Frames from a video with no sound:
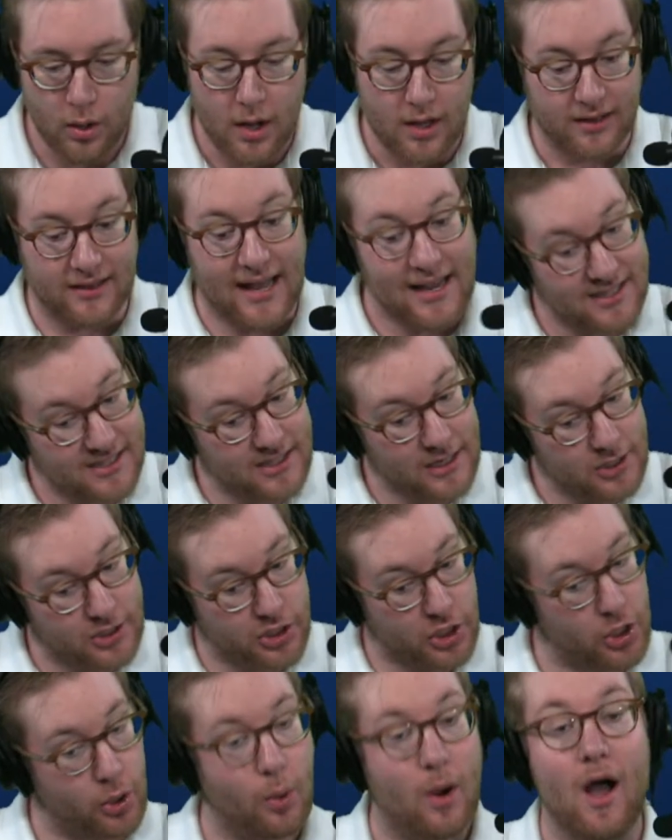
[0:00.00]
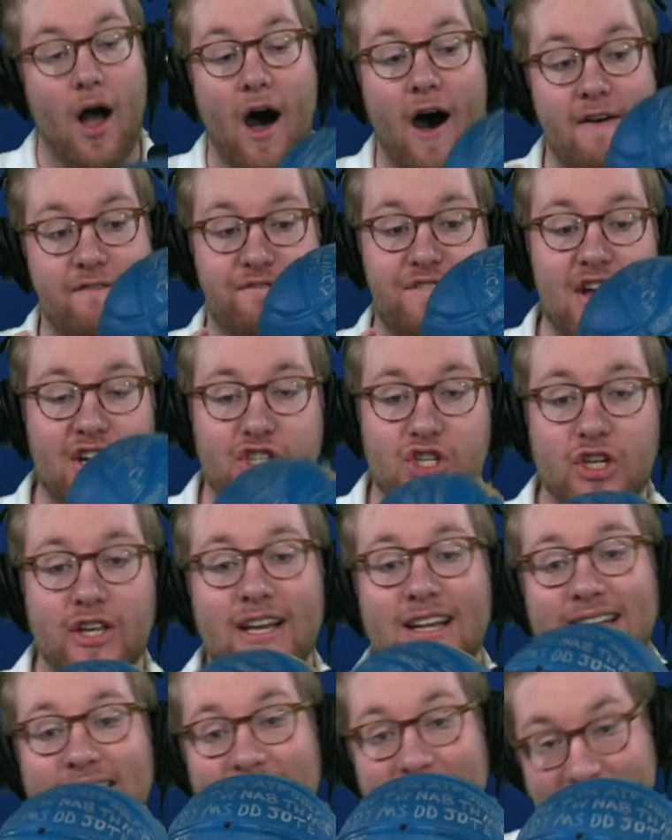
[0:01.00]
less than two, officially
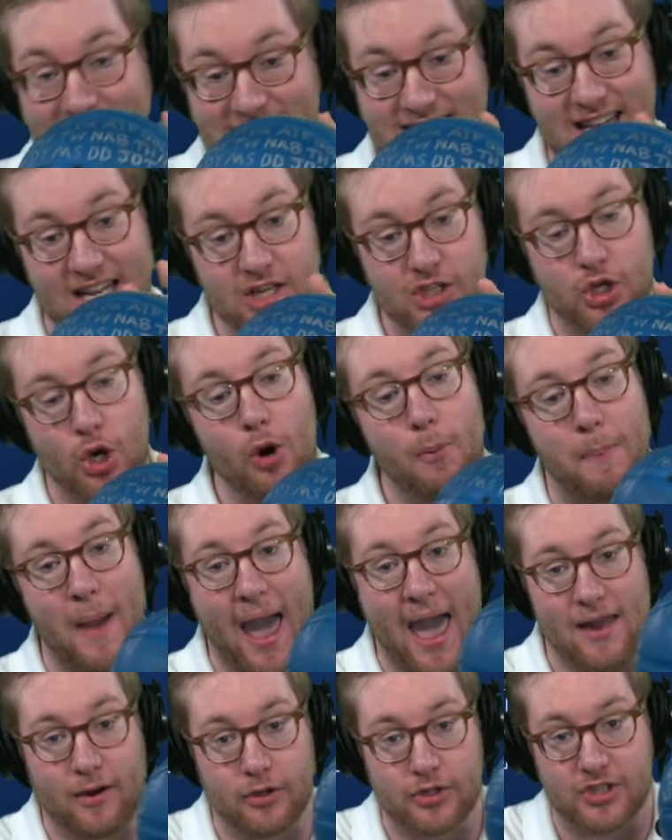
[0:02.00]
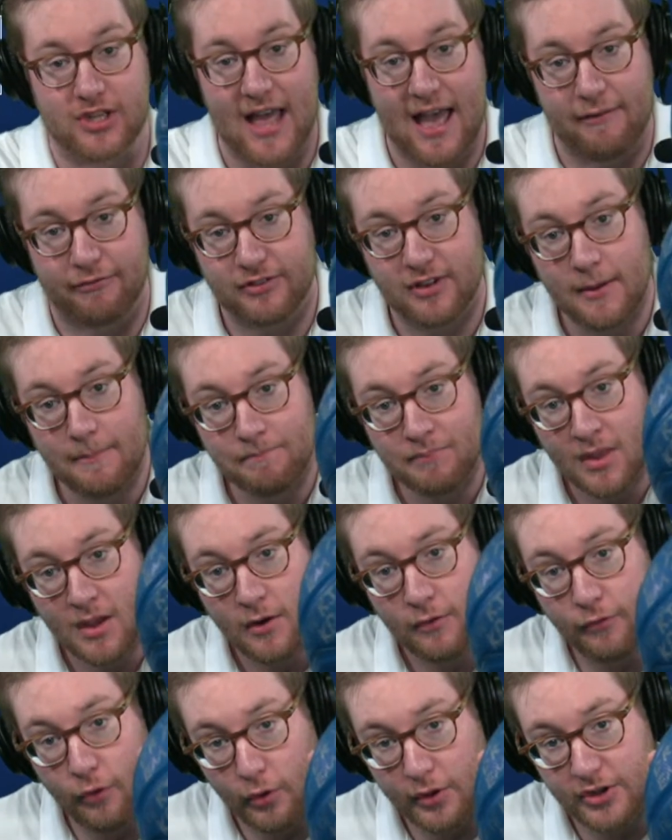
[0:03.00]
less than 2 panels left
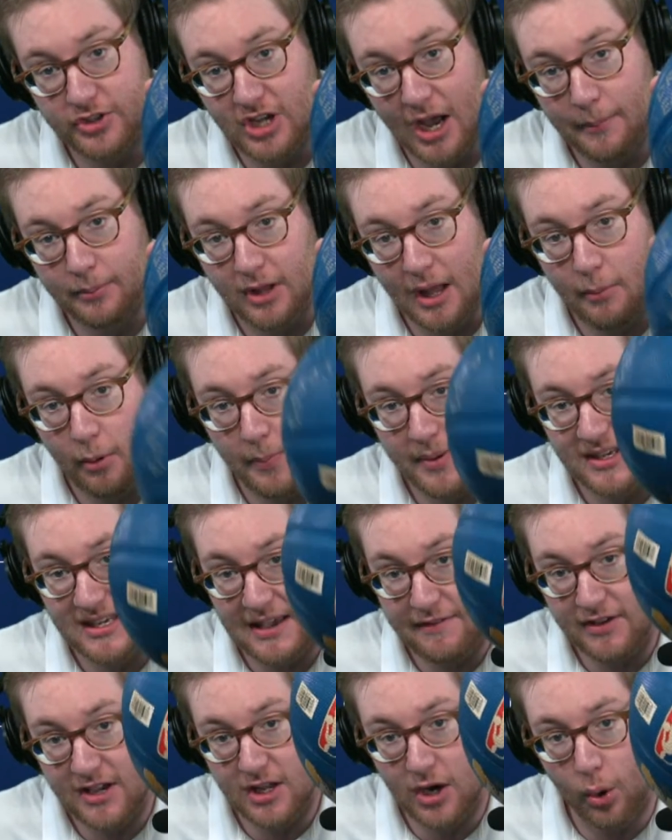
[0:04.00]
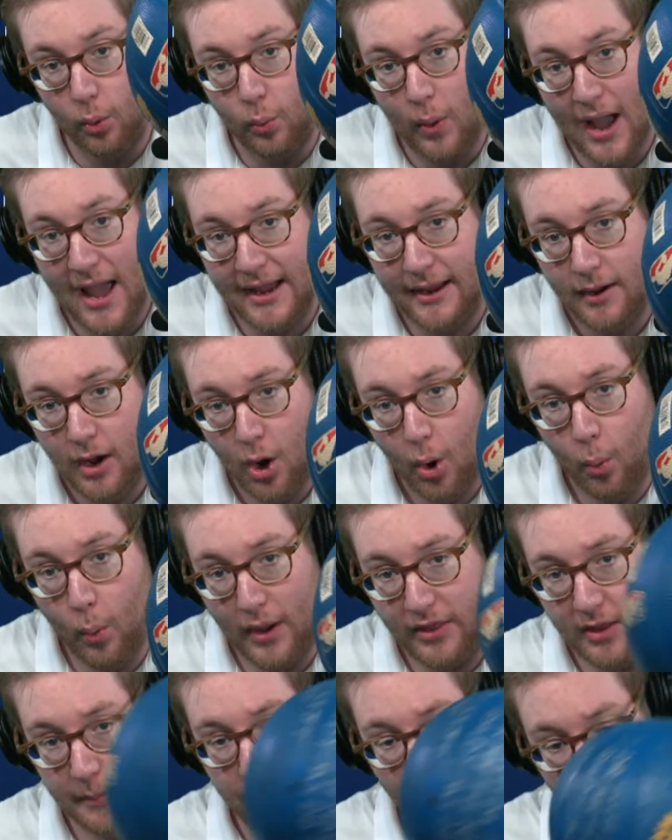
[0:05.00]
for the Dub Club. We'll be giving it away
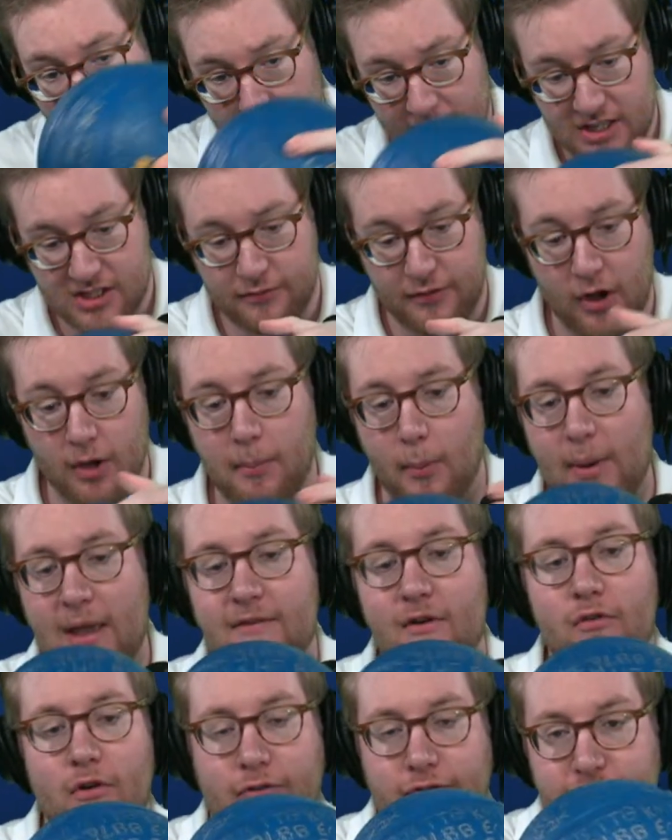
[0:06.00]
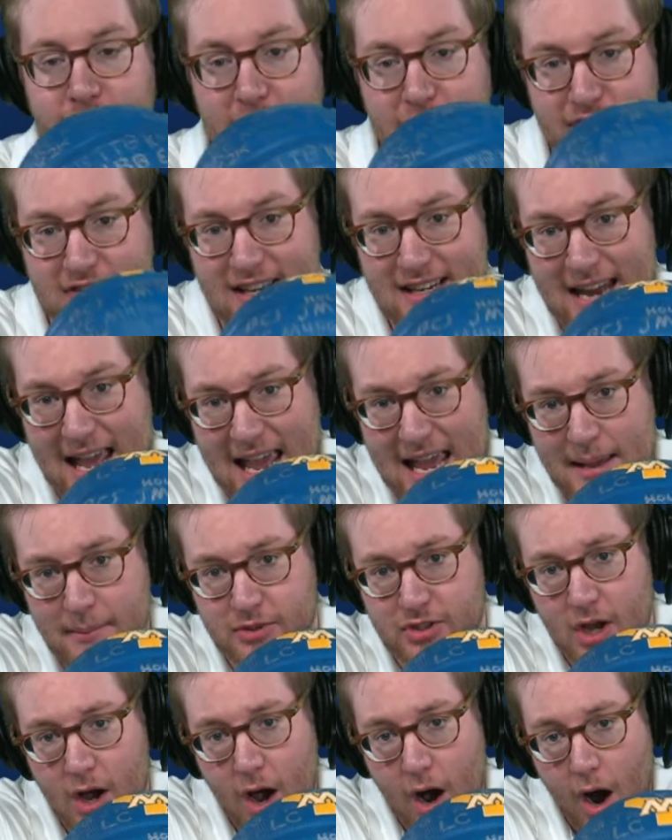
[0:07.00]
when the ball is filled, but we have over 50
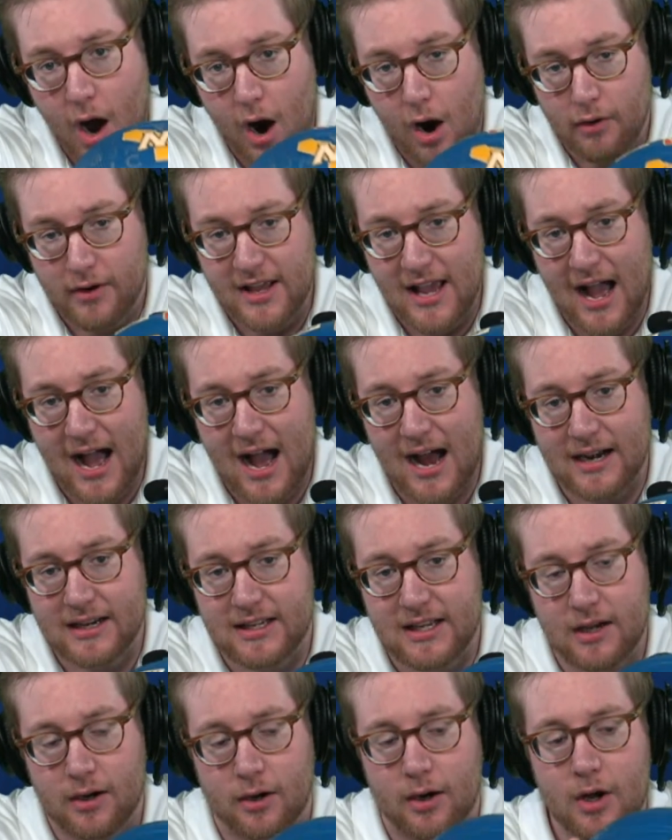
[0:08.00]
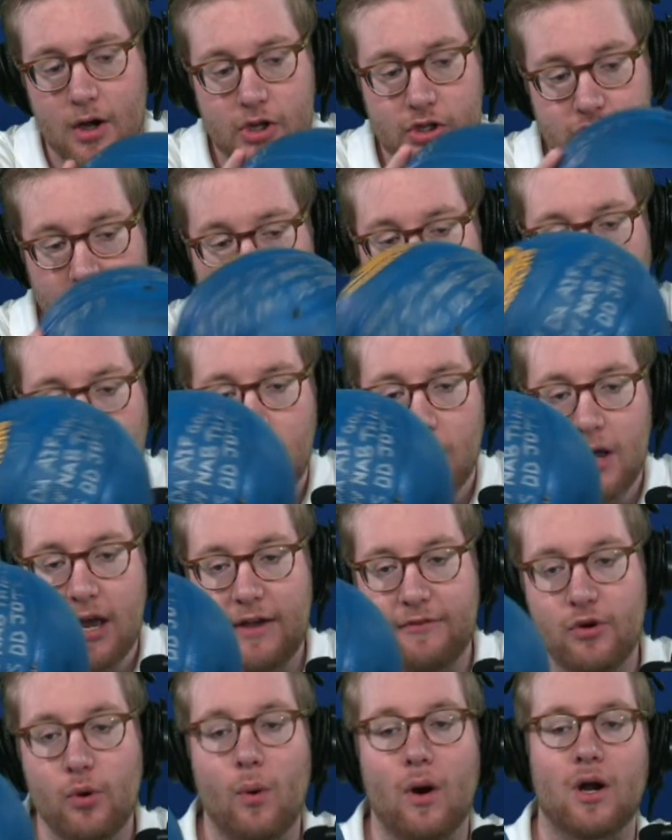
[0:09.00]
names already on here. So
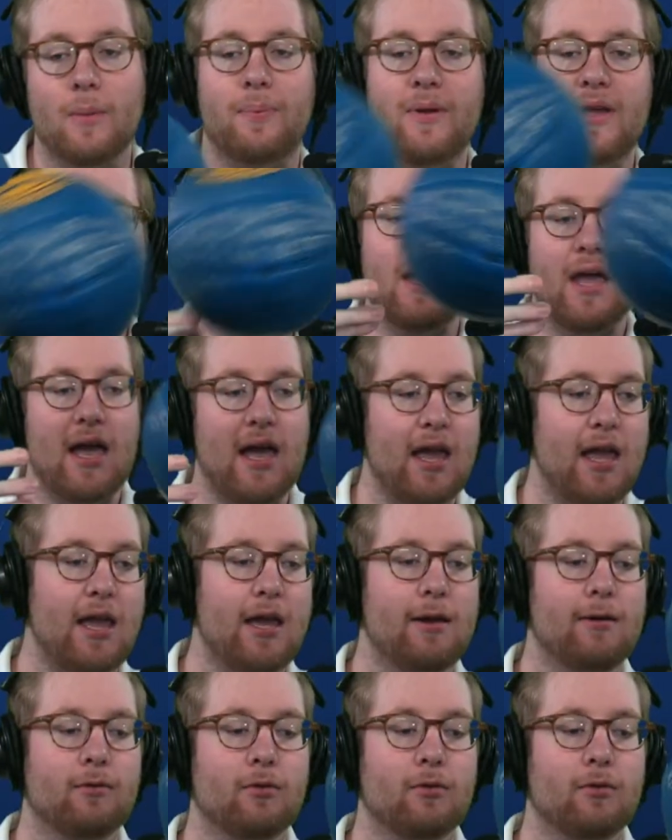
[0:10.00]
if you want to be a